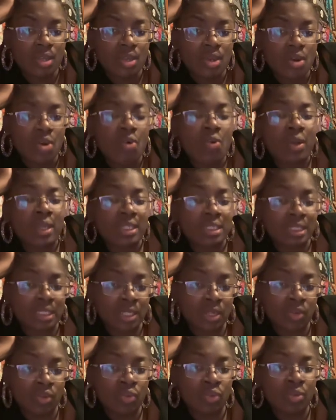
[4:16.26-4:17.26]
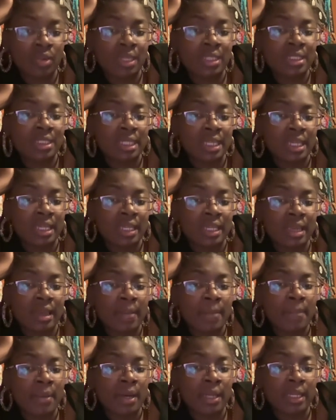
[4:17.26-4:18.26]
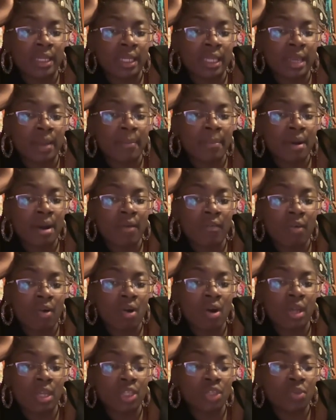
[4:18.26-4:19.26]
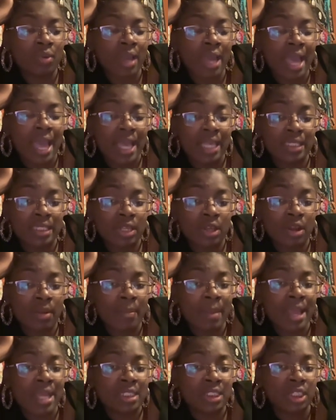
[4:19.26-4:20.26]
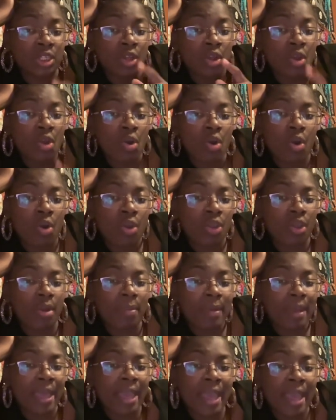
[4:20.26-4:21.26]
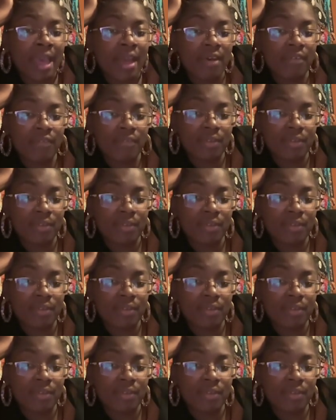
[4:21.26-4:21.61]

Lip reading: who can still do exceedingly abundantly above all that you can ask, think, or imagine on your behalf.